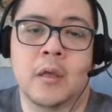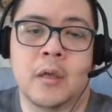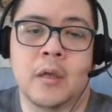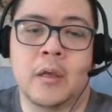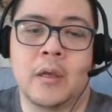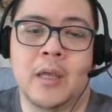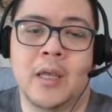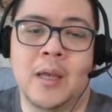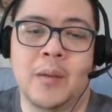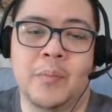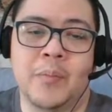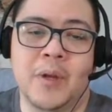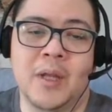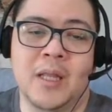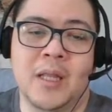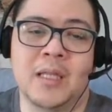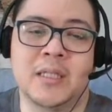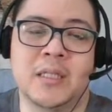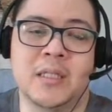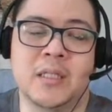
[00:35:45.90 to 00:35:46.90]
Yeah, but
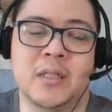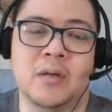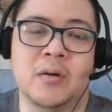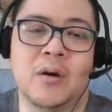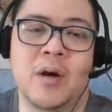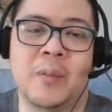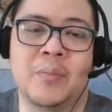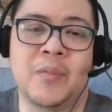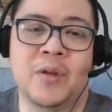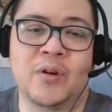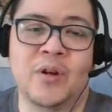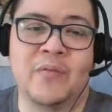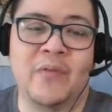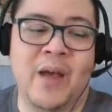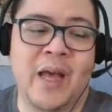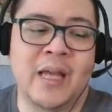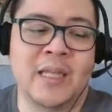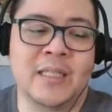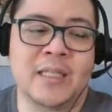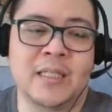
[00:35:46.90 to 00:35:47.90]
let's just go up the
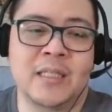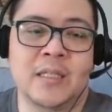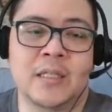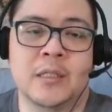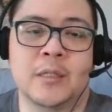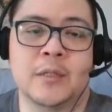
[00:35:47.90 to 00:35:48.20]
crevasse.